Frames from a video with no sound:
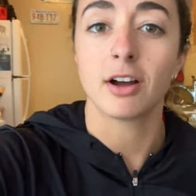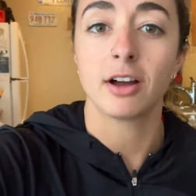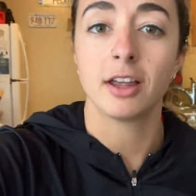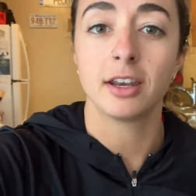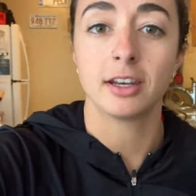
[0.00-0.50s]

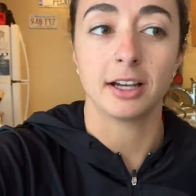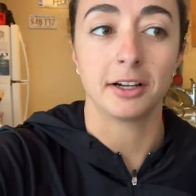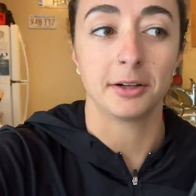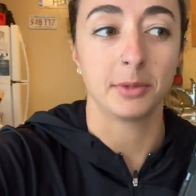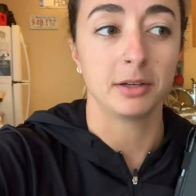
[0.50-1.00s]
on,
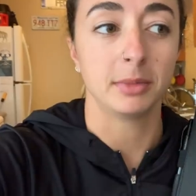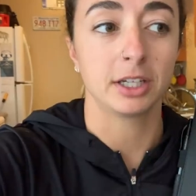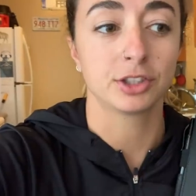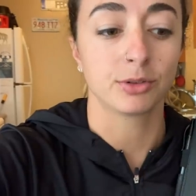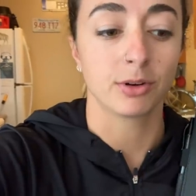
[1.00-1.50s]
um, and
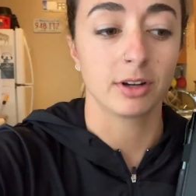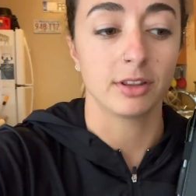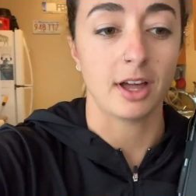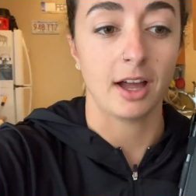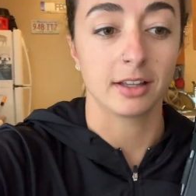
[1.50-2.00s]
make sure
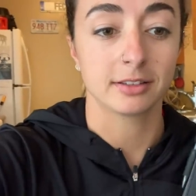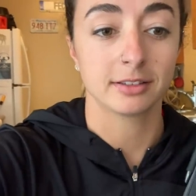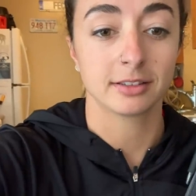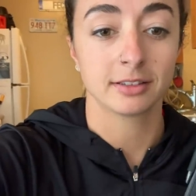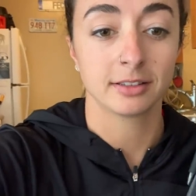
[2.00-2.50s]

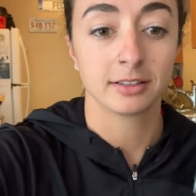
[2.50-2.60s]
that